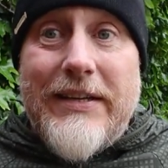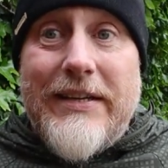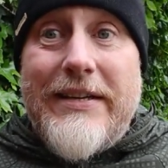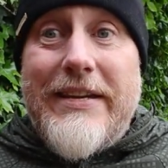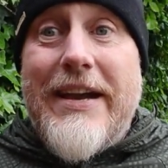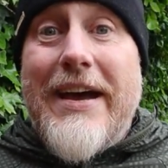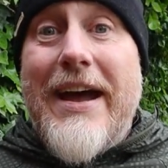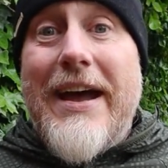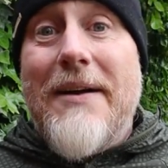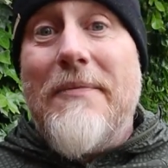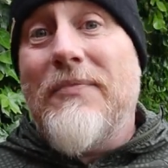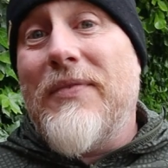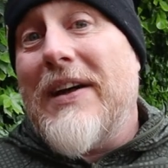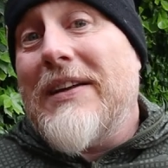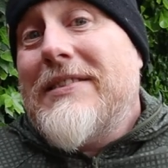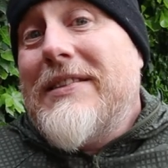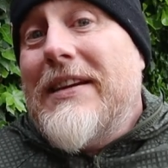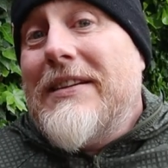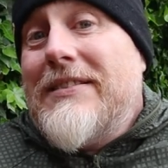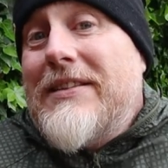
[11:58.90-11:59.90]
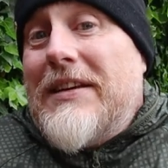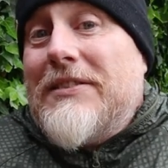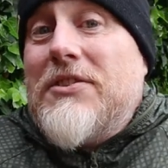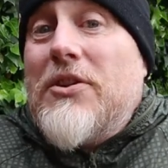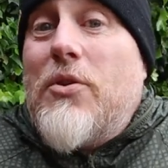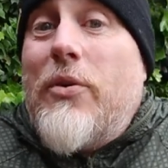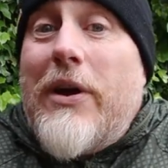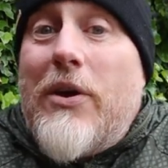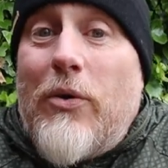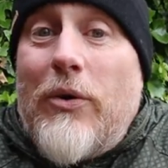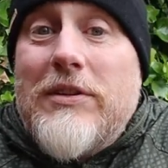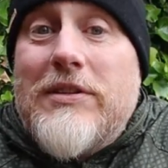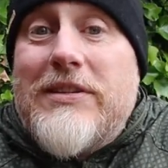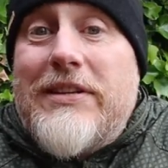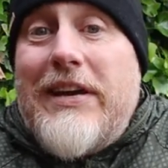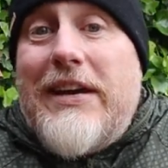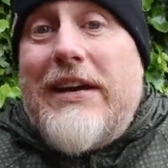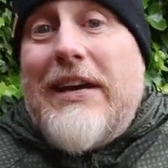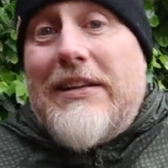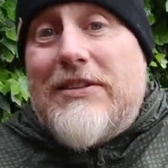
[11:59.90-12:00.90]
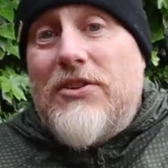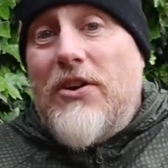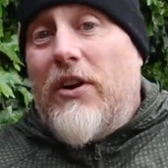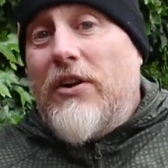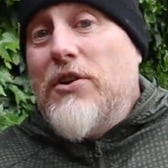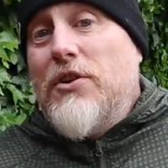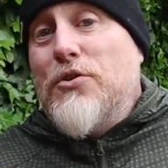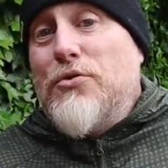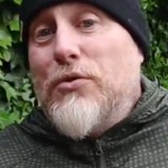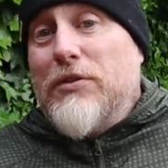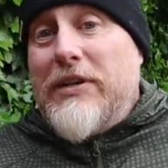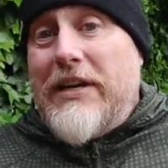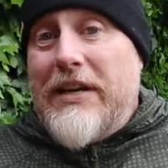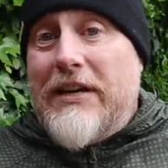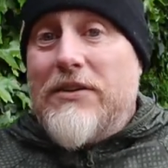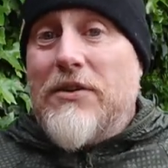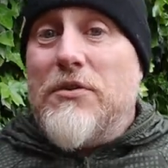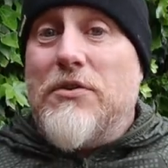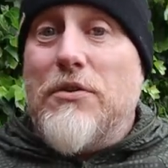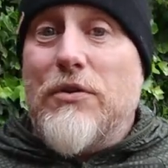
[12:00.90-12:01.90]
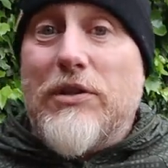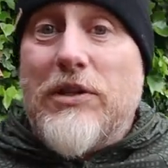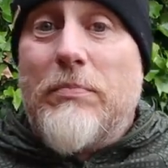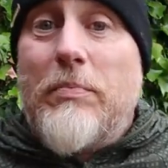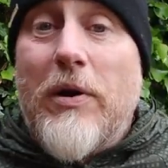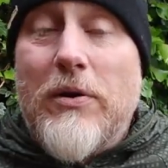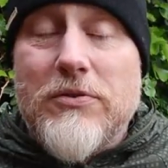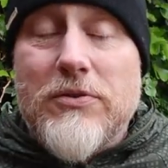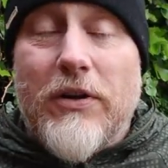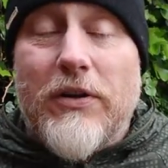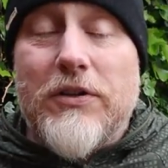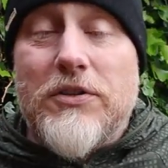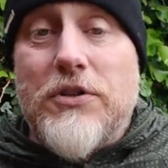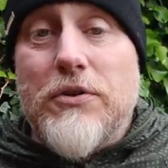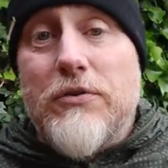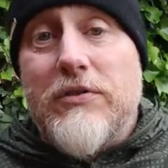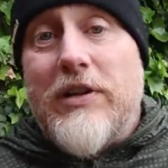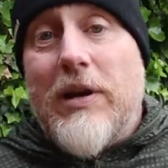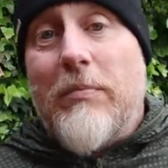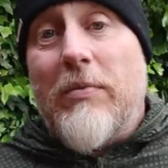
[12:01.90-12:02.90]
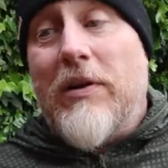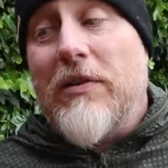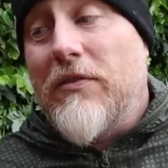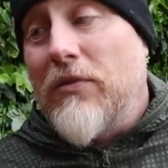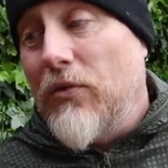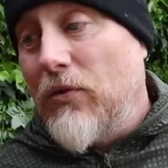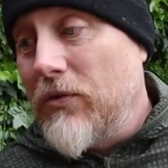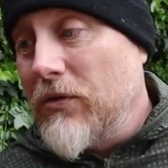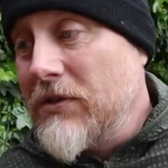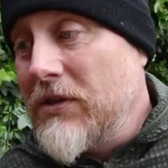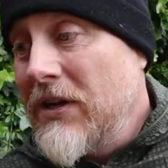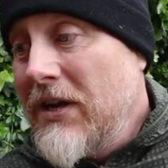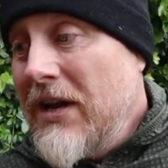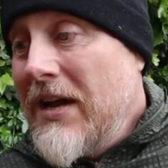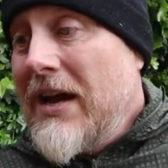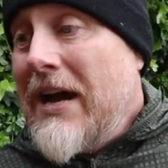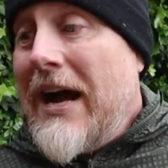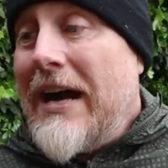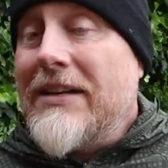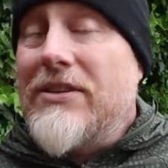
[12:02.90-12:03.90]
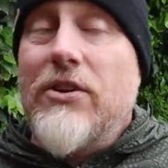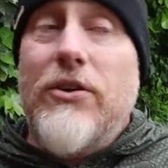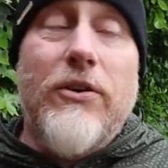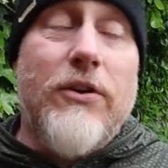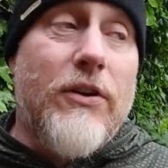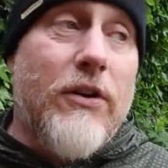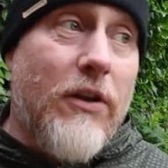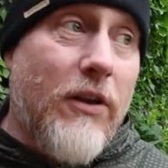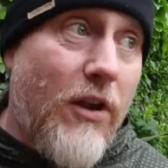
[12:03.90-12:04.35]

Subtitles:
yeah, that's it. That's a quick one today. It's not a usual day. I don't usually post on a Tuesday, but I thought I'd heard a